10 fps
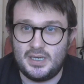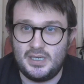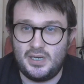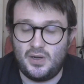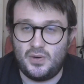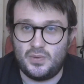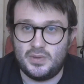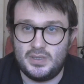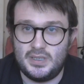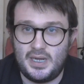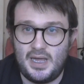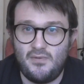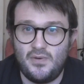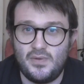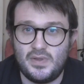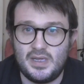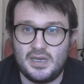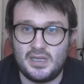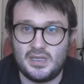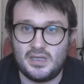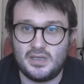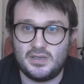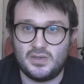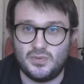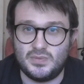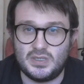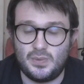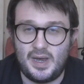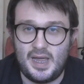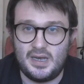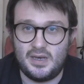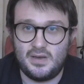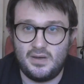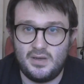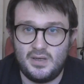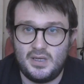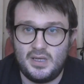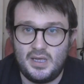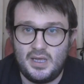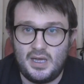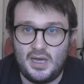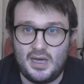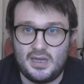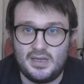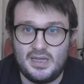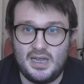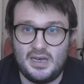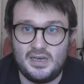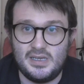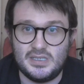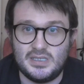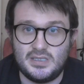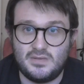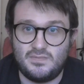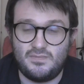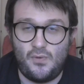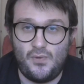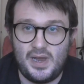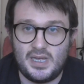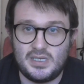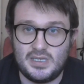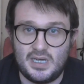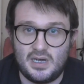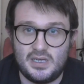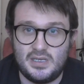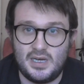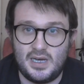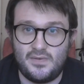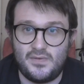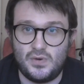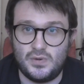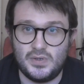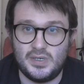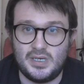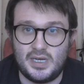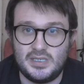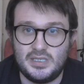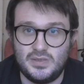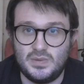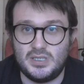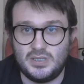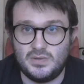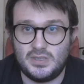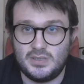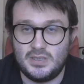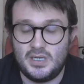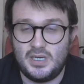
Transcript: You know, everything comes to an end, and the end is for Rick to die after 192 issues.